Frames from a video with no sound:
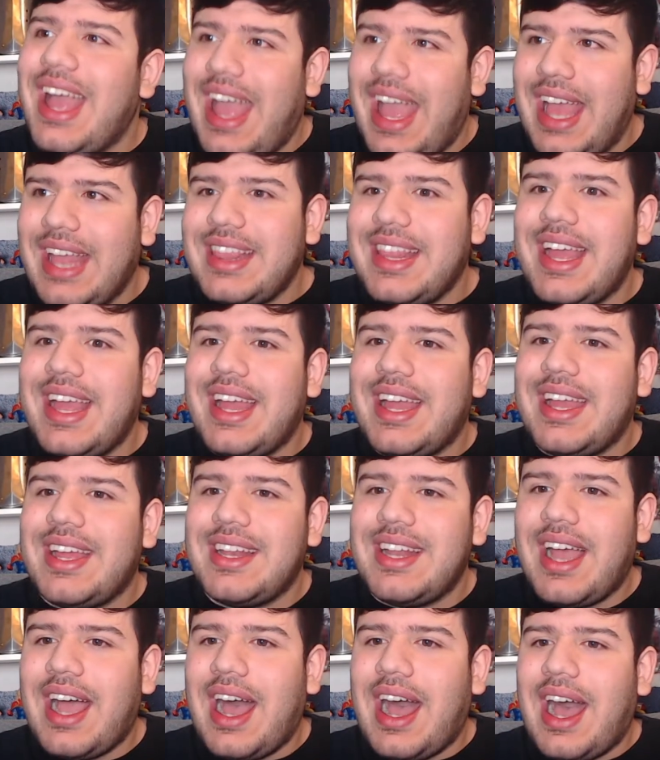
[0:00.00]
And
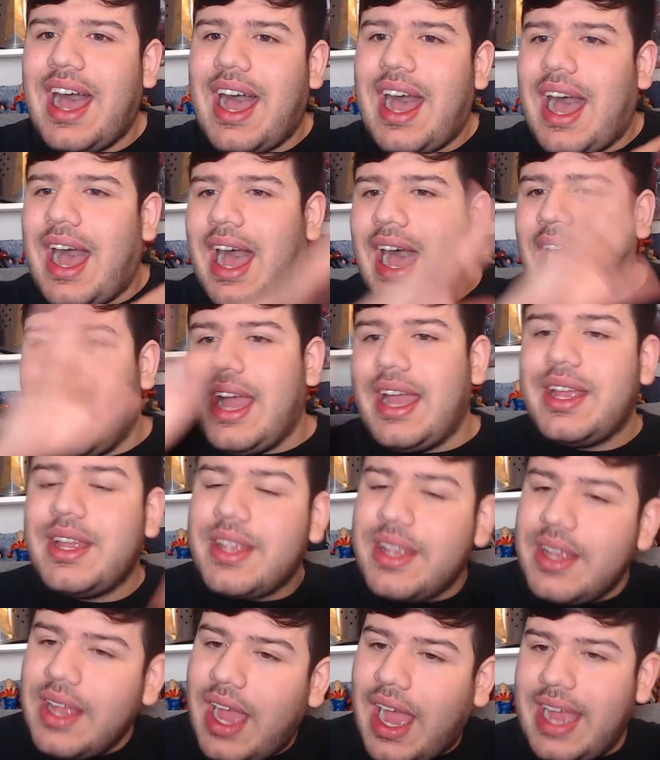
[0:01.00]
then
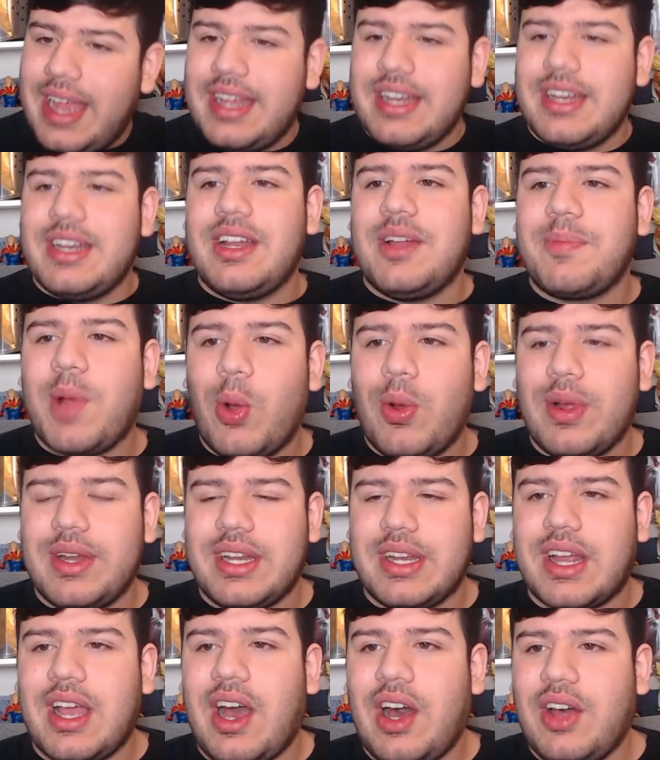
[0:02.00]
I I ended up
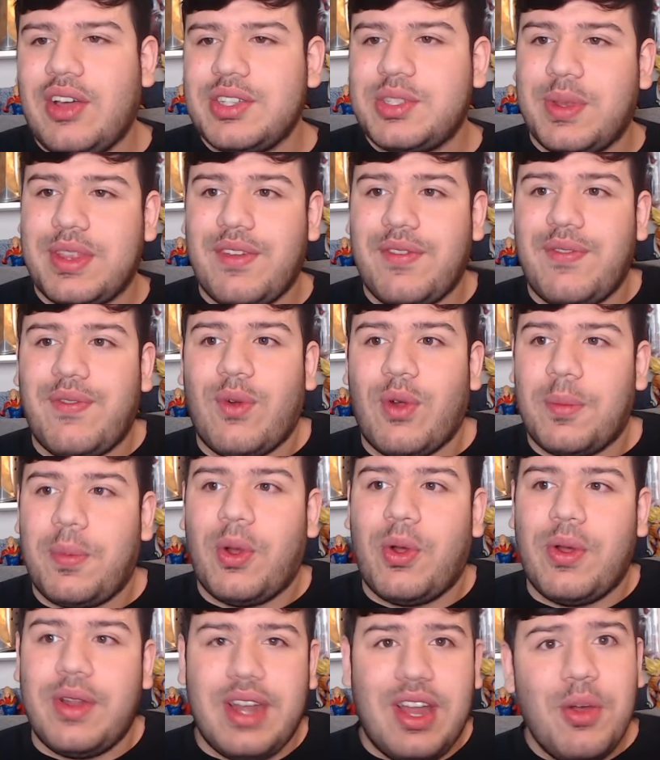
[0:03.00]
going to college with a
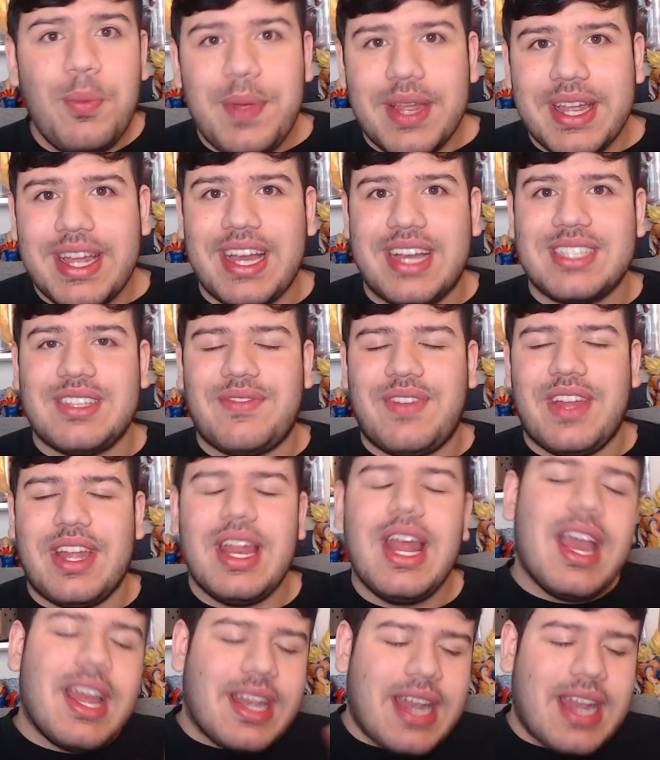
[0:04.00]
4.0 because of it.